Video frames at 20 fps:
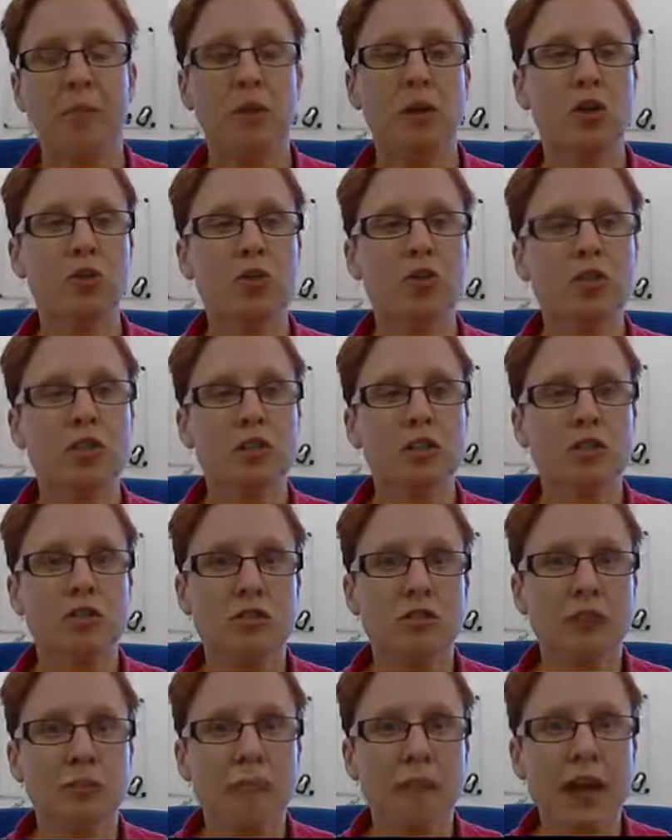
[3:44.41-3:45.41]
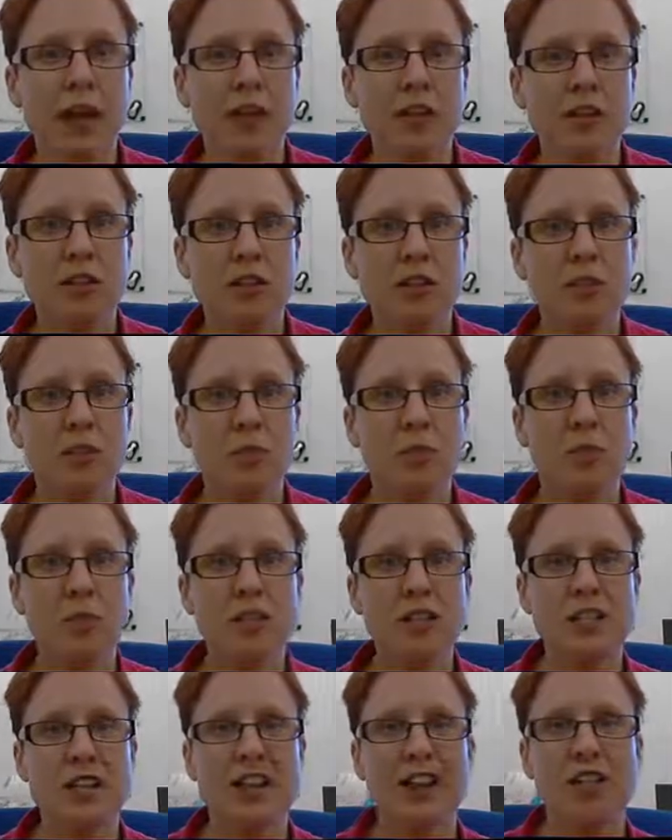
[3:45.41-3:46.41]
Because it depends
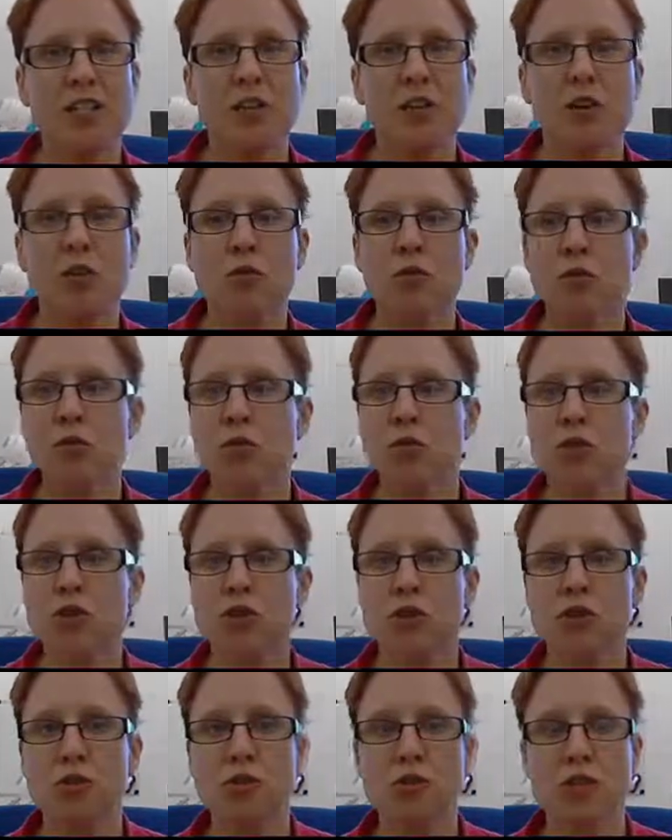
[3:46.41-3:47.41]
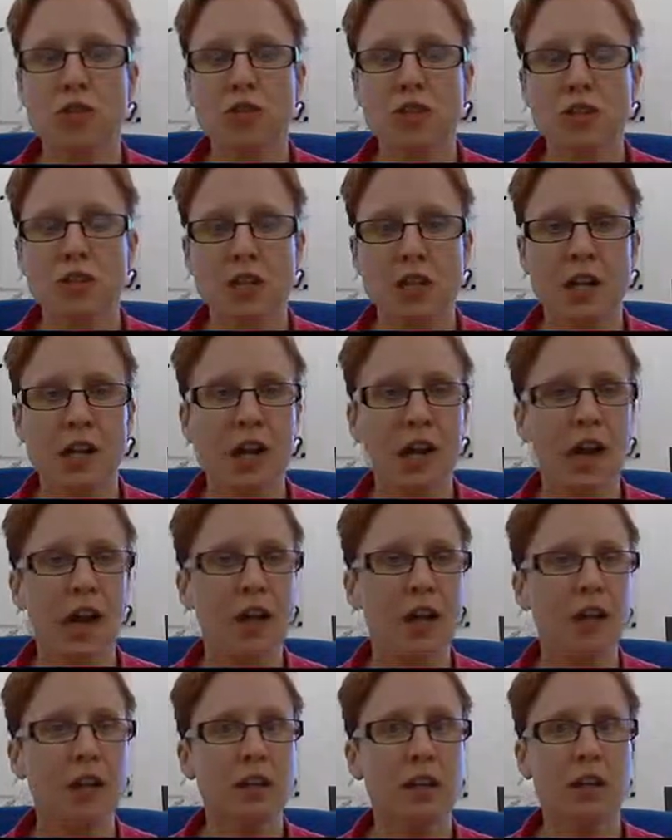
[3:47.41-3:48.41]
which area of noise you're addressing
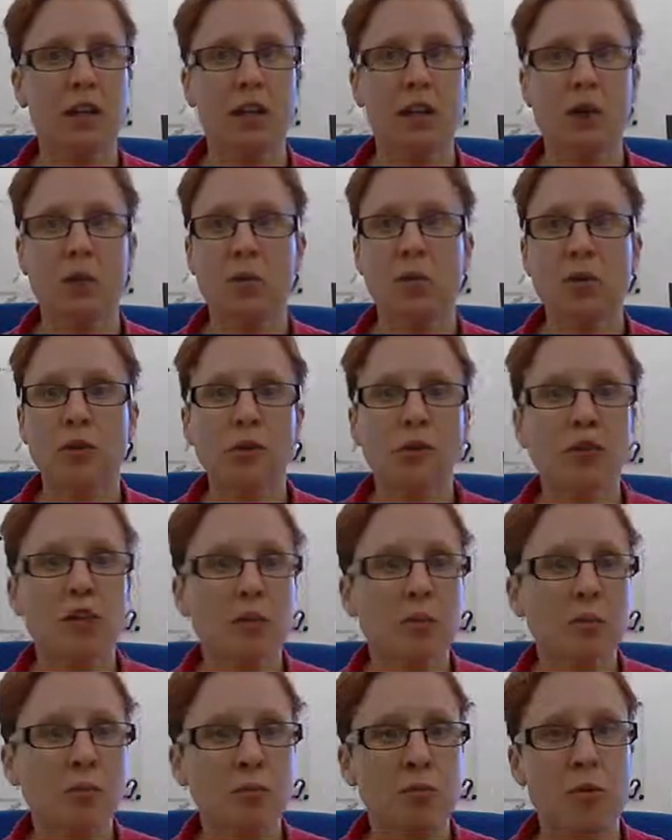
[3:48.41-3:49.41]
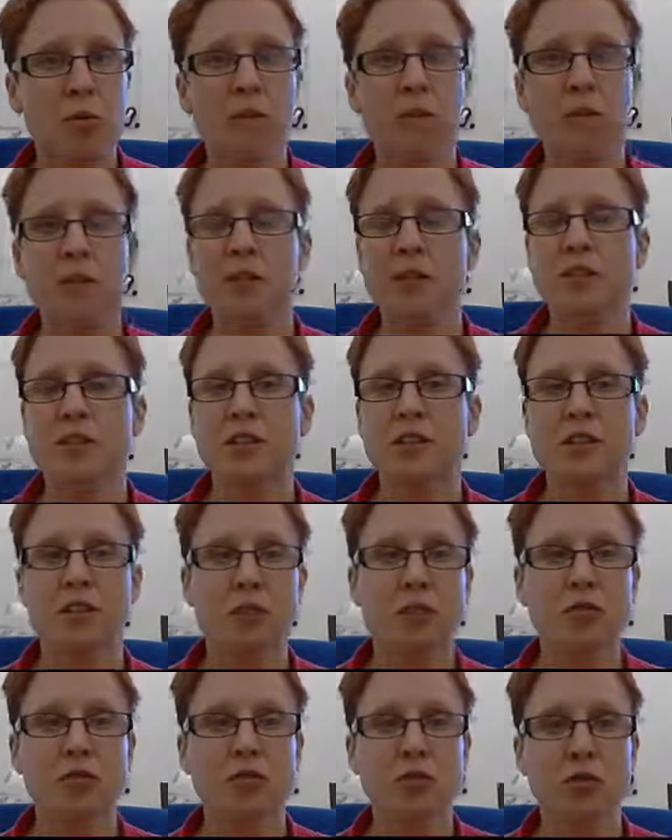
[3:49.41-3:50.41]
and what the type of problem is, the
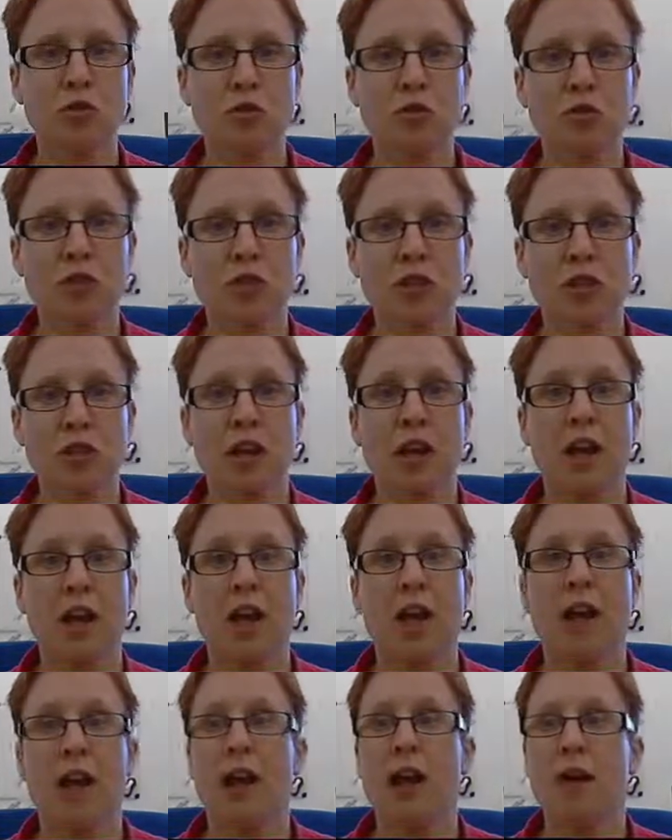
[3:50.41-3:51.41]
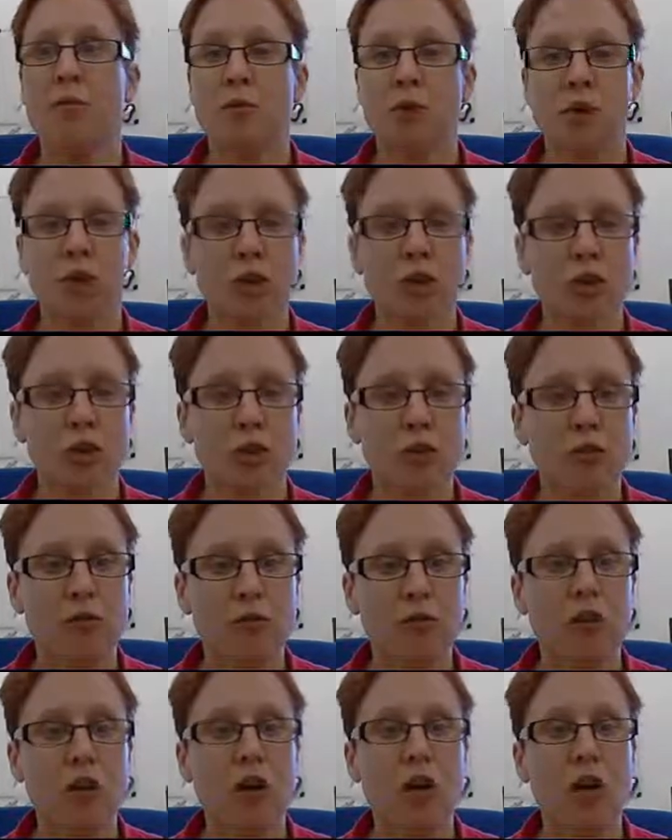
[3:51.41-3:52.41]
type of solution, and where you're looking
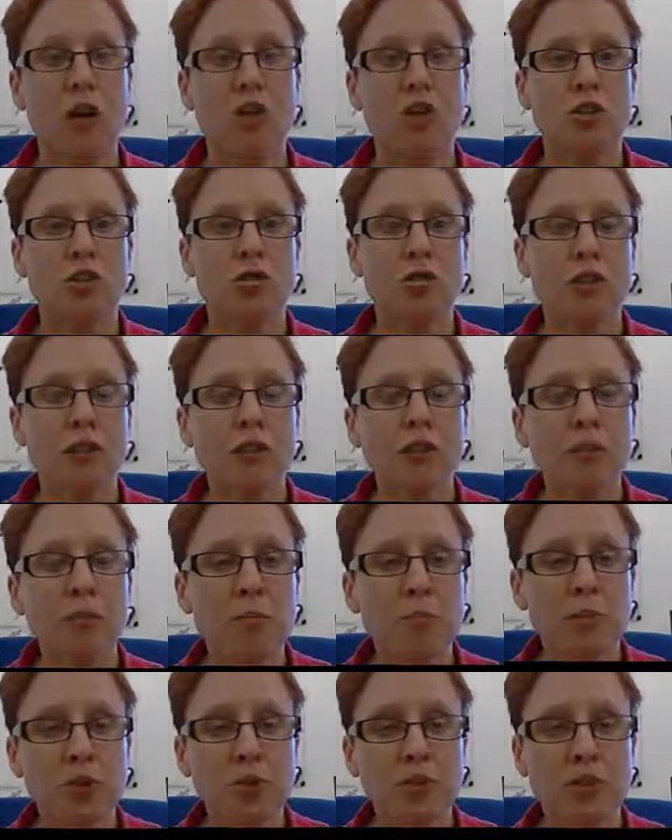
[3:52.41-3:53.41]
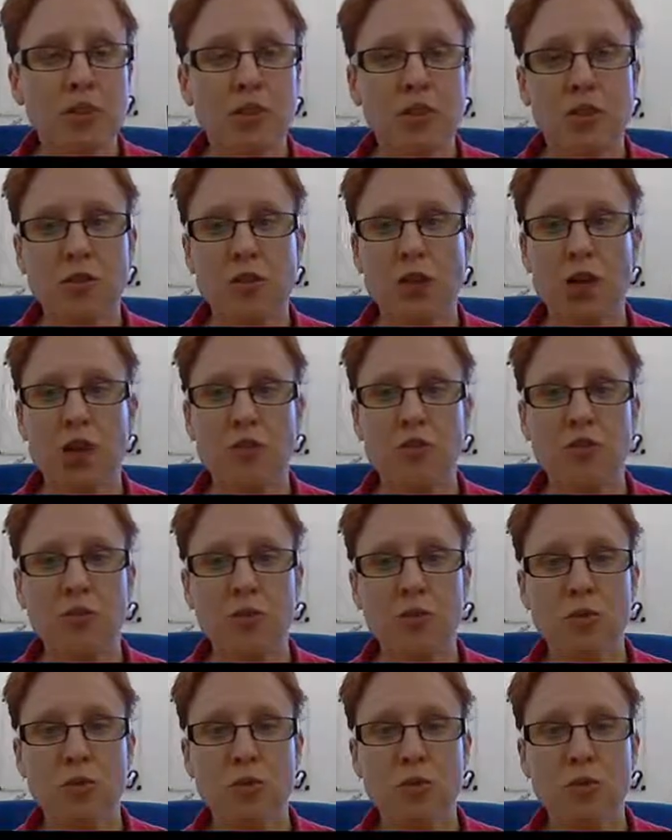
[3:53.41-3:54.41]
for. So it's very important that you
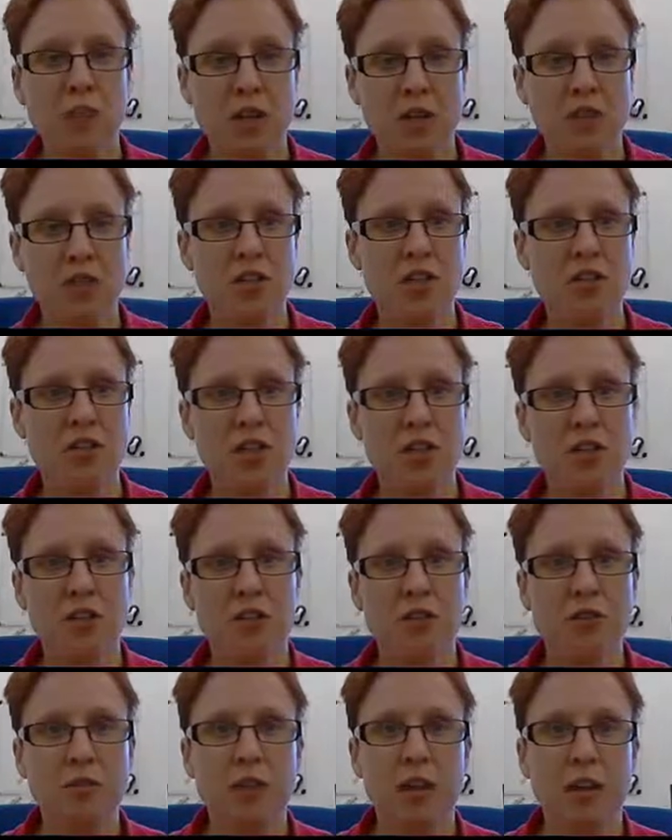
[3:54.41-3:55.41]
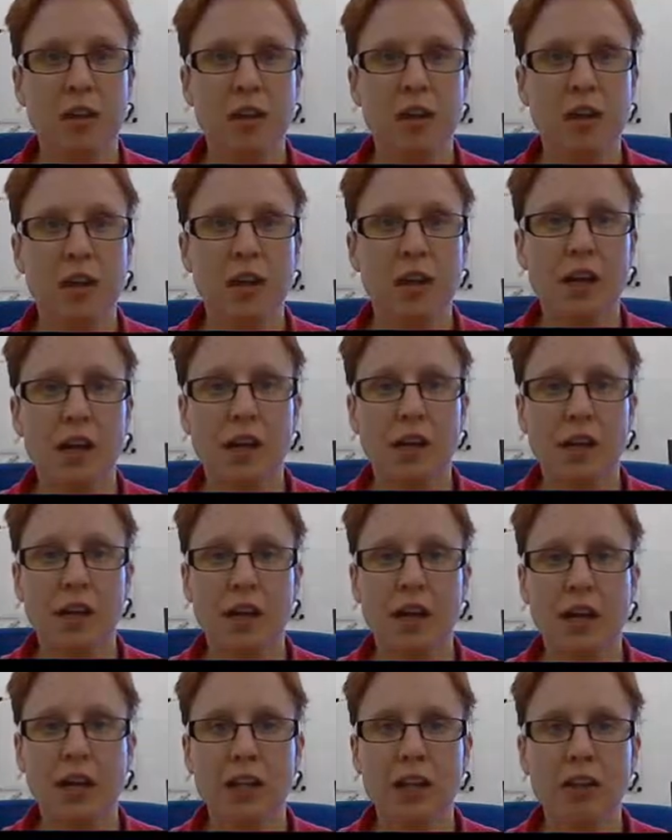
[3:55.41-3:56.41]
answer all these questions and that you get
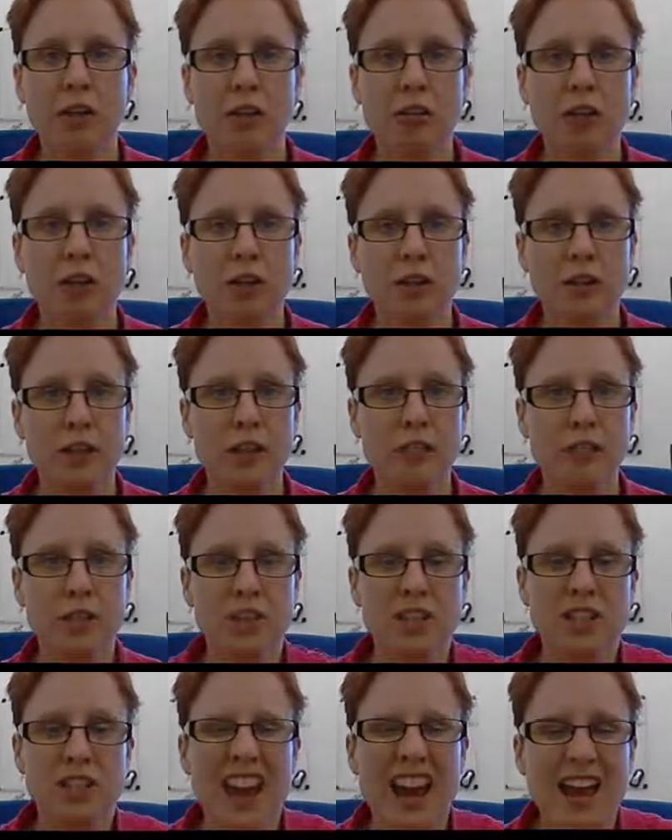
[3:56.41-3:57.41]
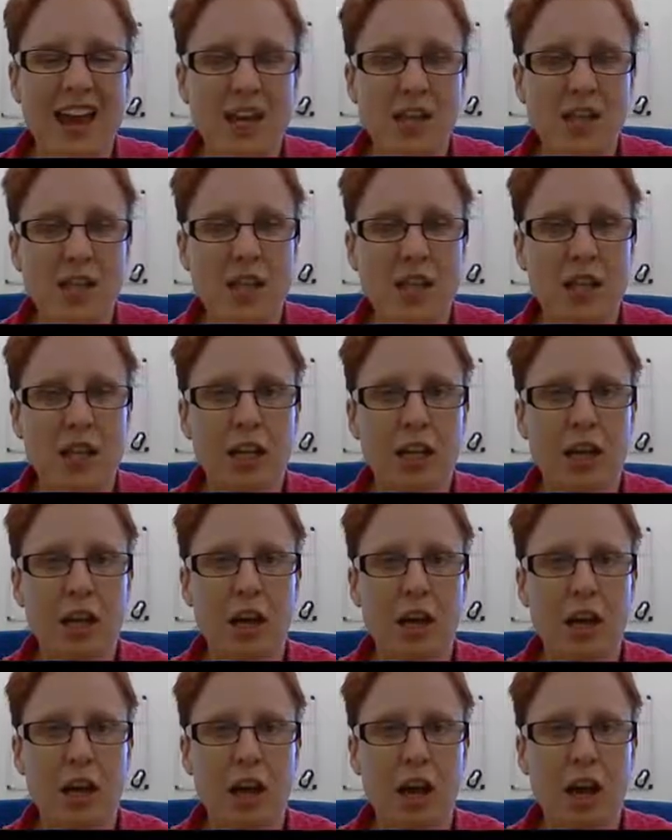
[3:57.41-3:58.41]
a good idea of what is actually
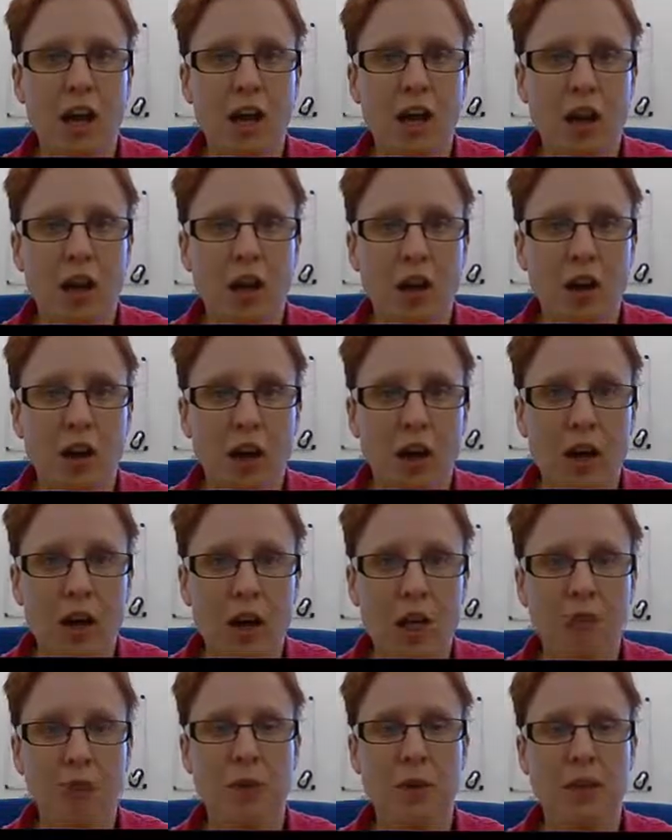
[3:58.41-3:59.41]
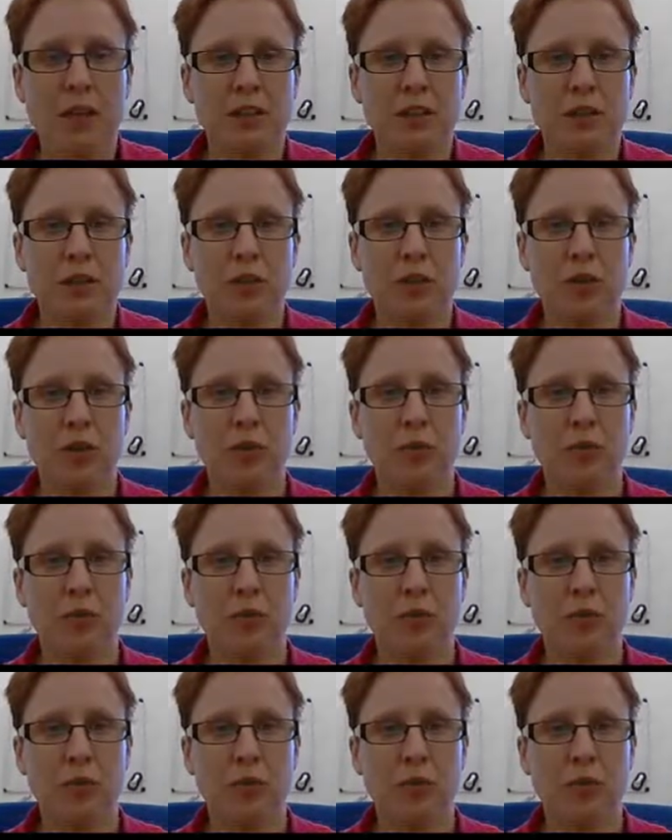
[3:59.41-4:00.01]
expected of